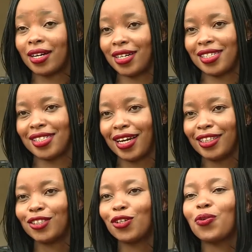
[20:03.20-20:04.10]

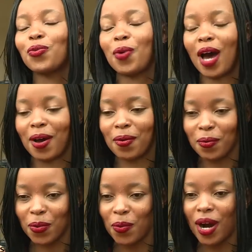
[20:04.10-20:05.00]
Christian, so
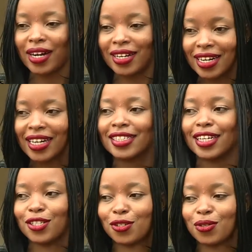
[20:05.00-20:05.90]
we were created